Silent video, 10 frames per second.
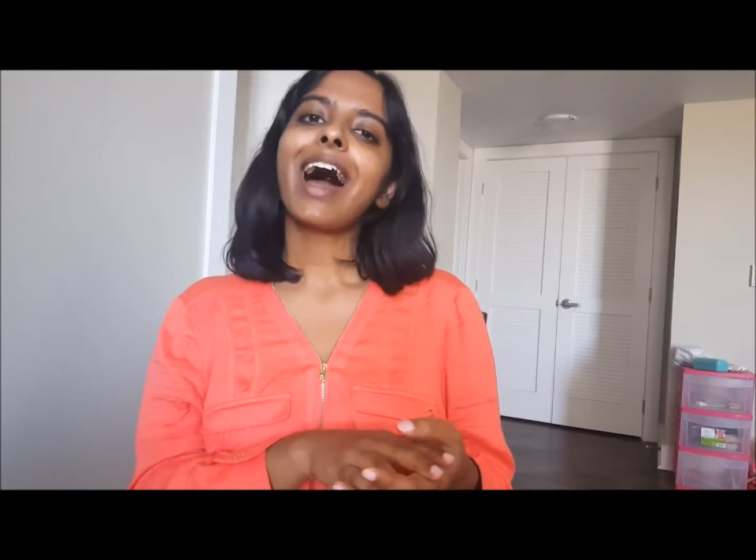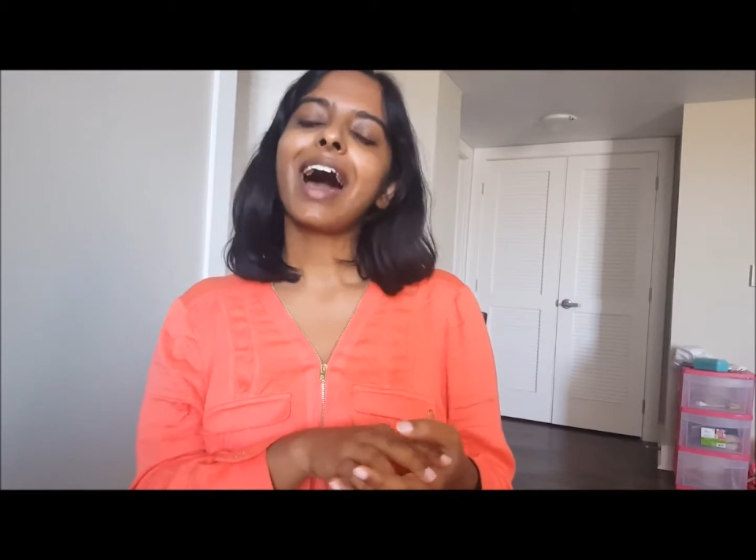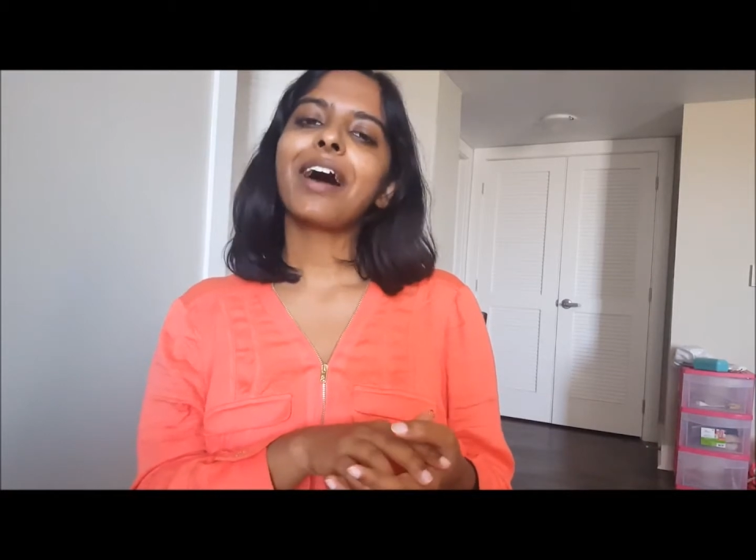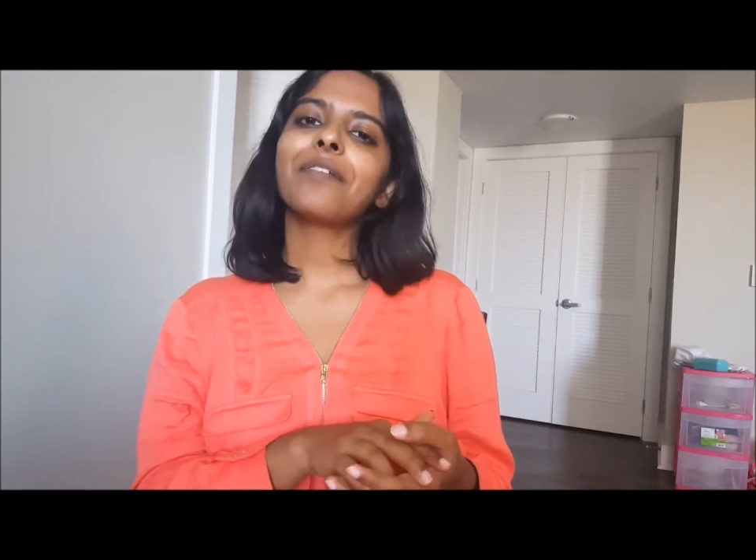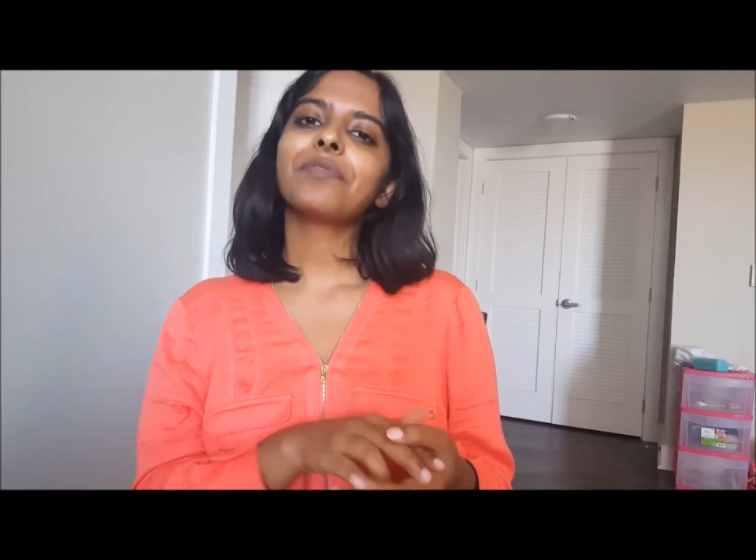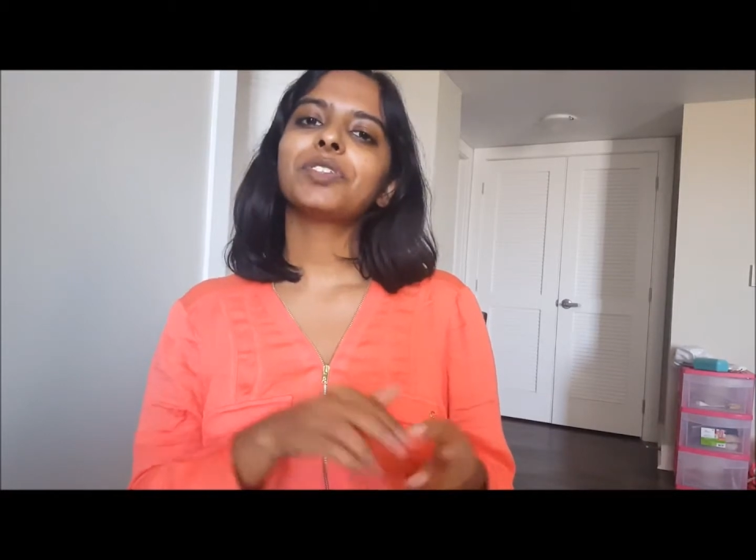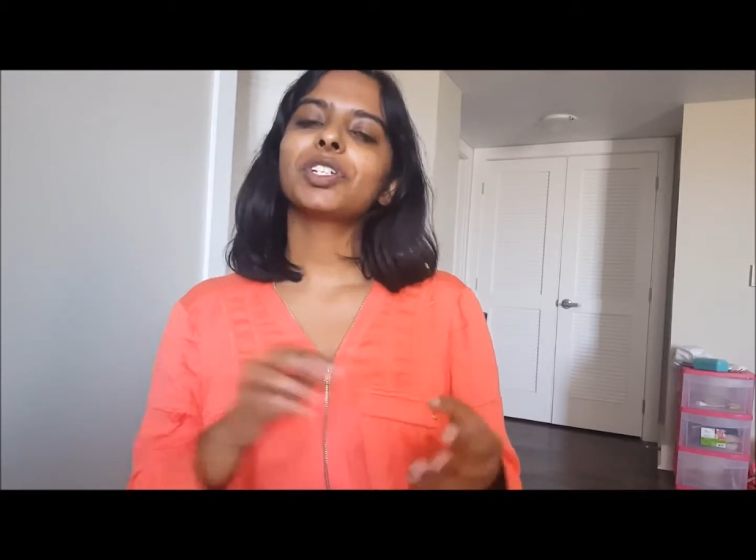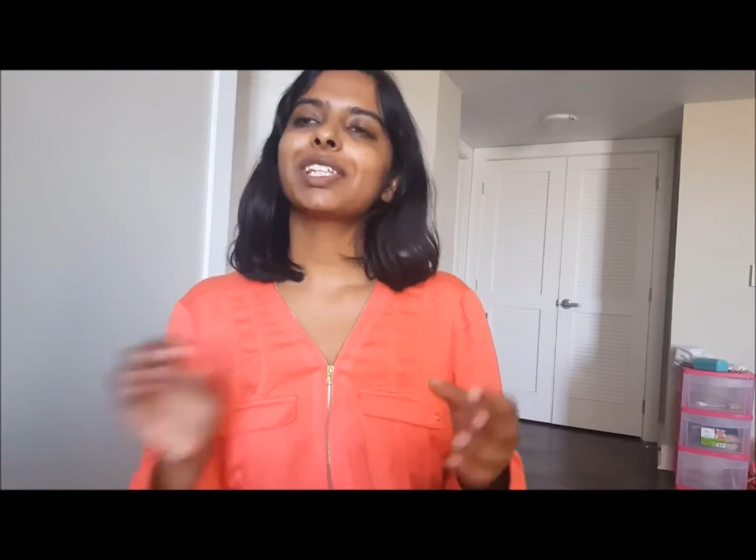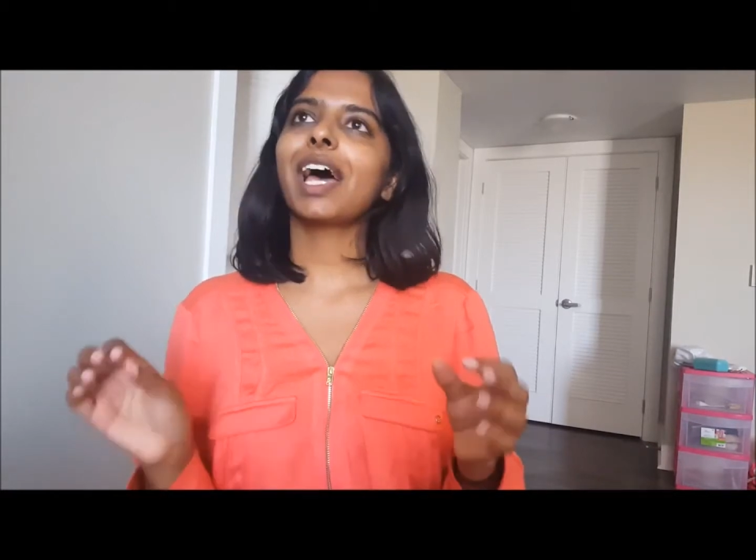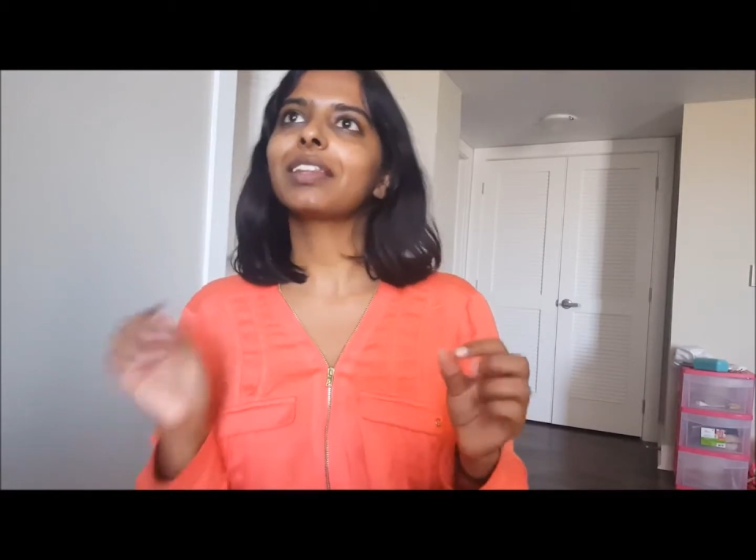have
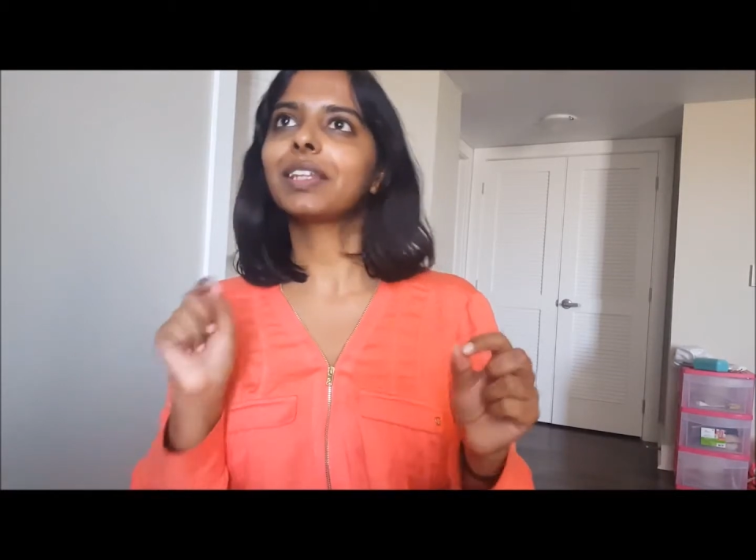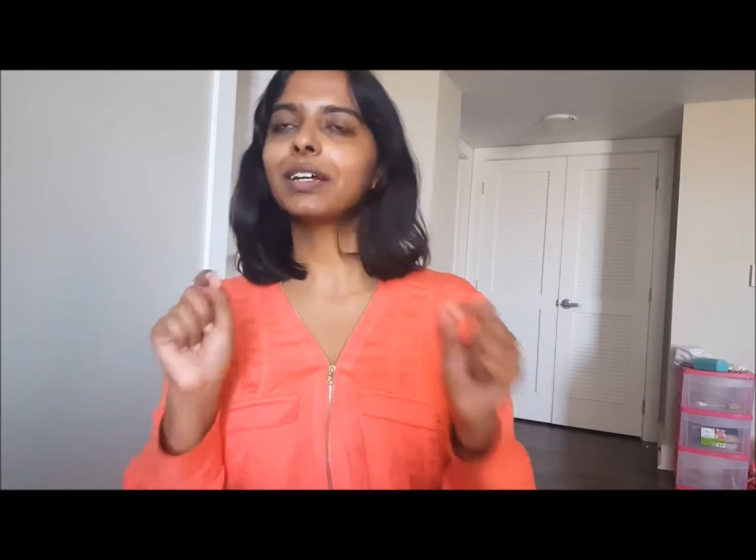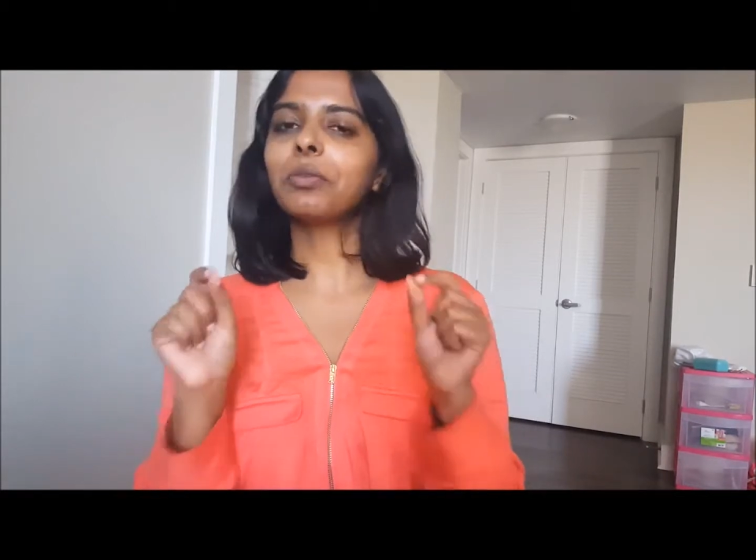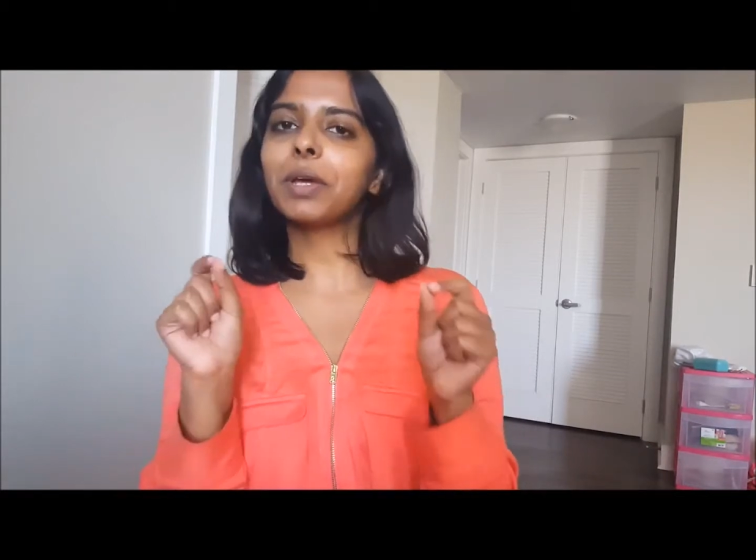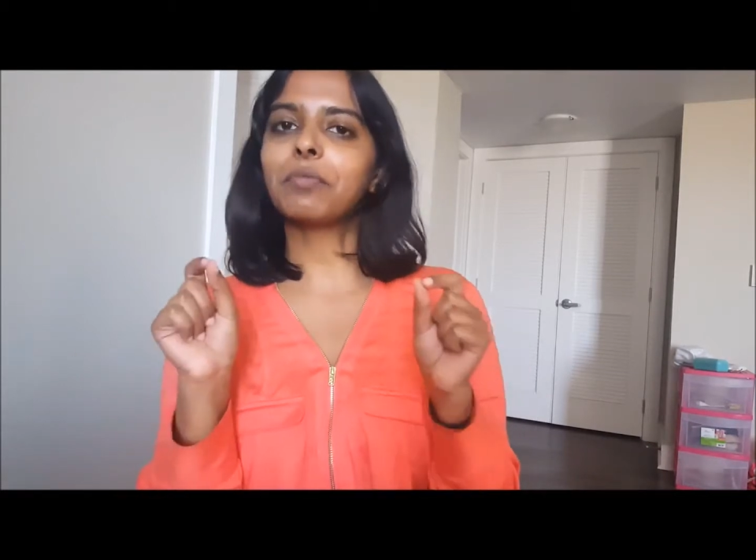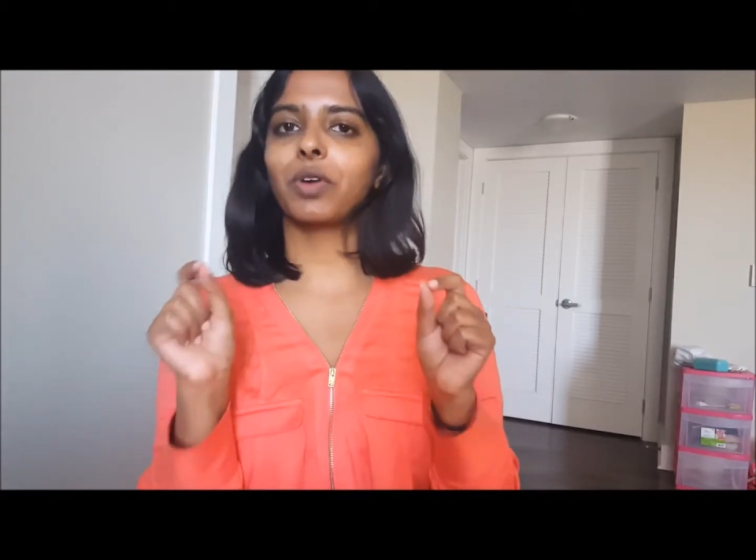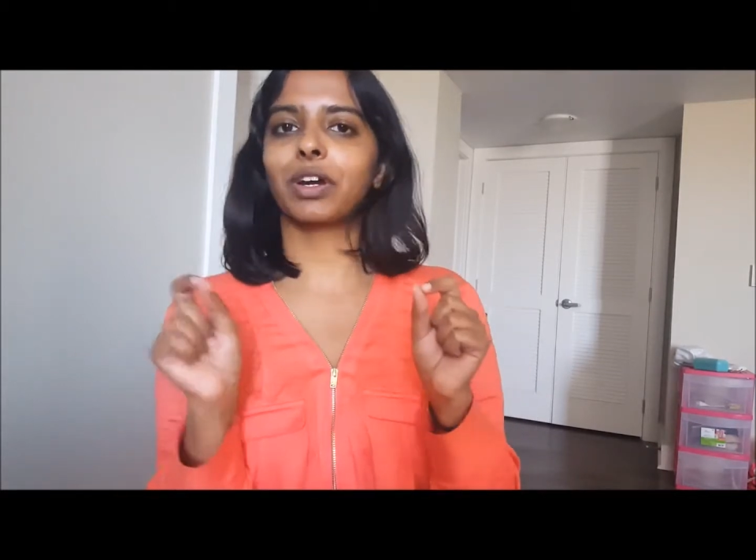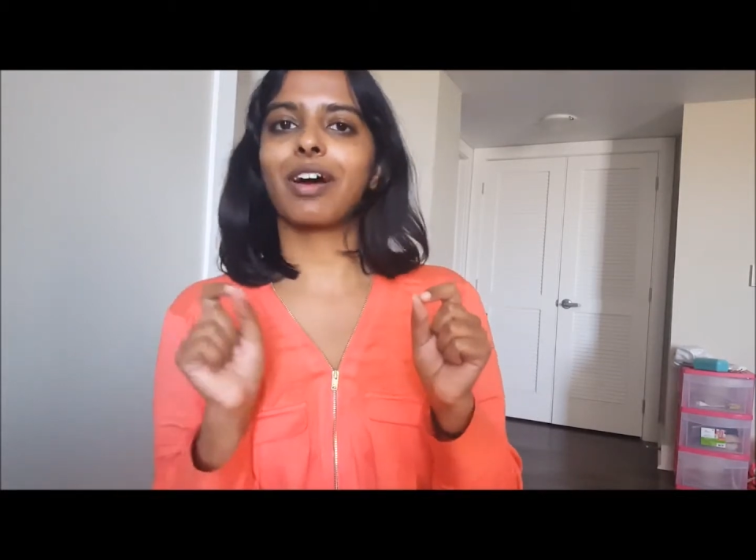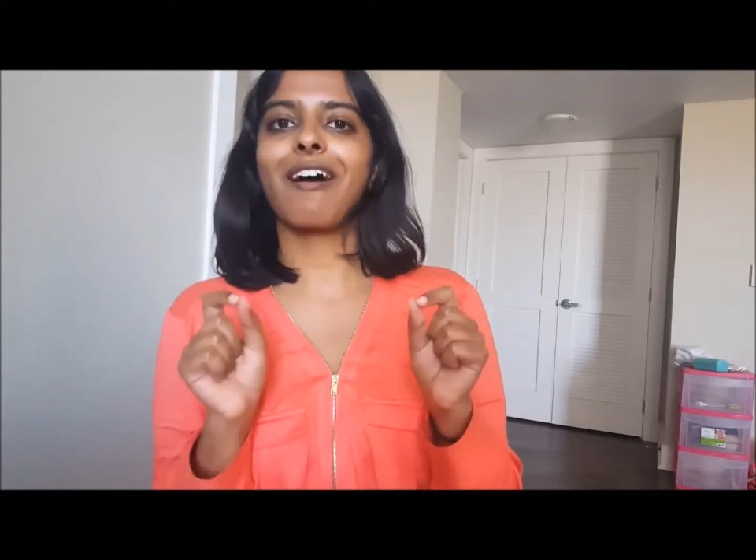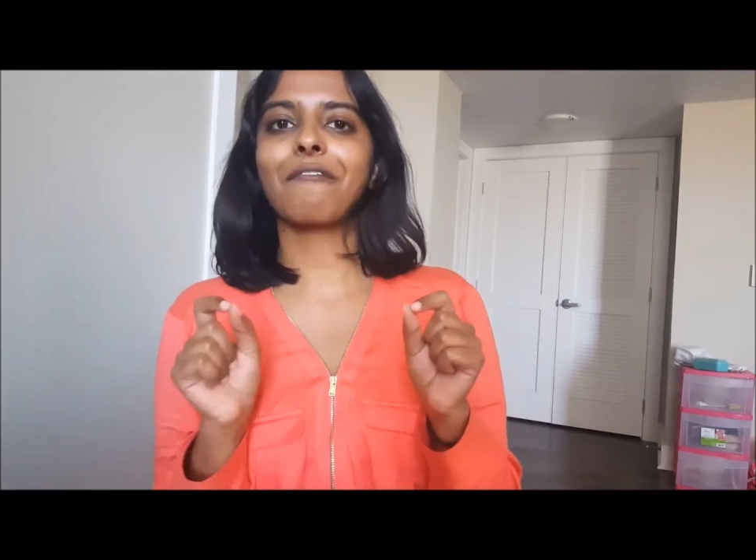just that little bit
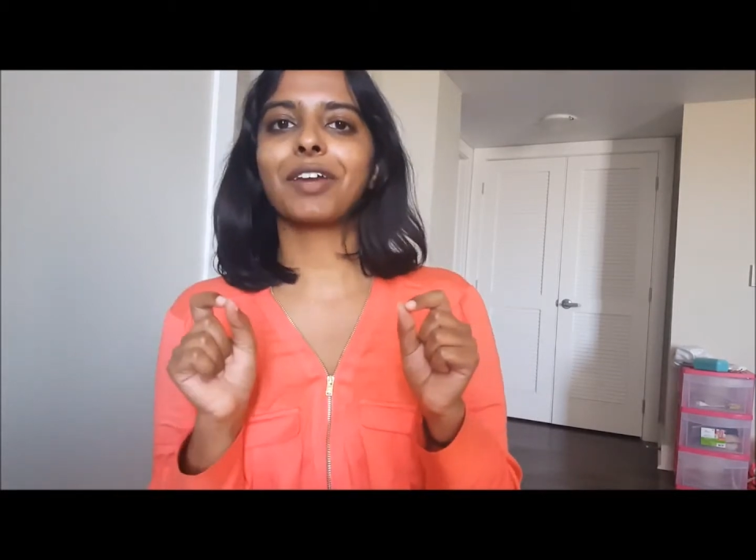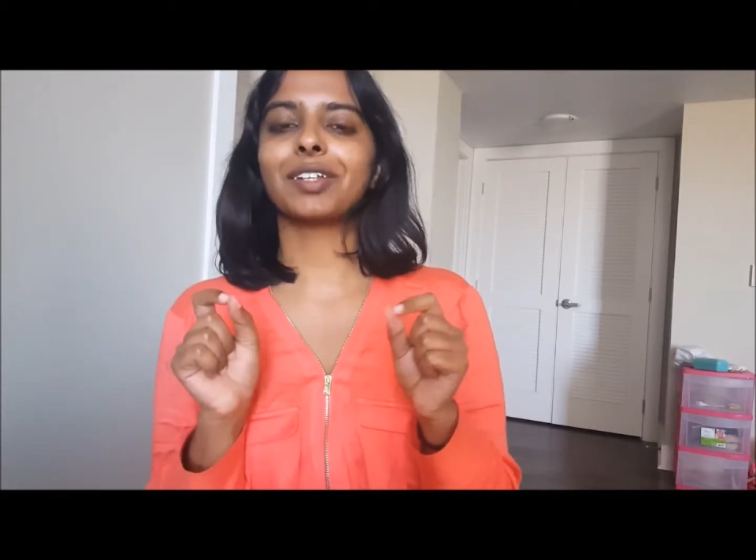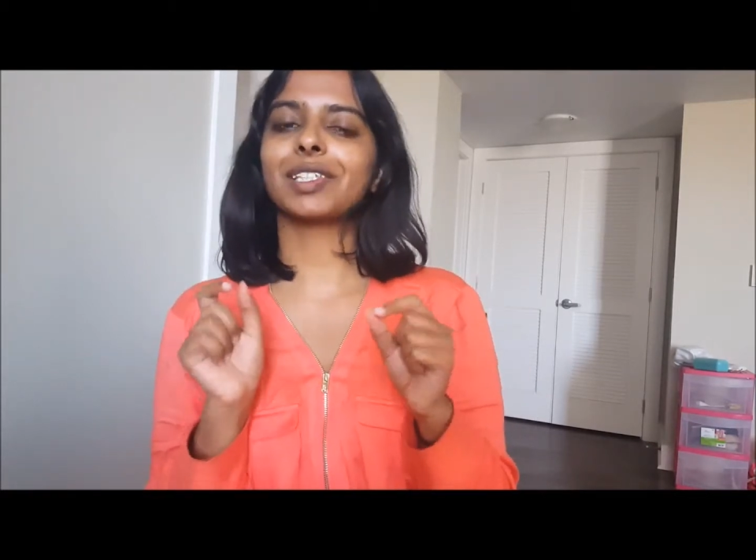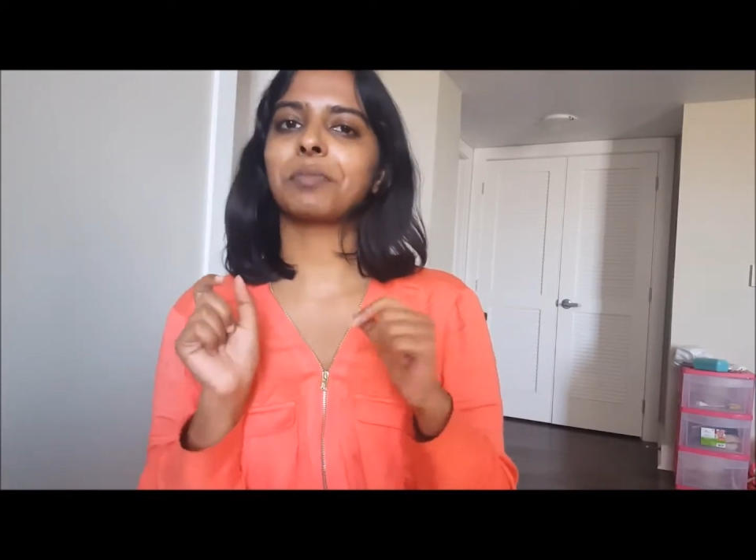more confidence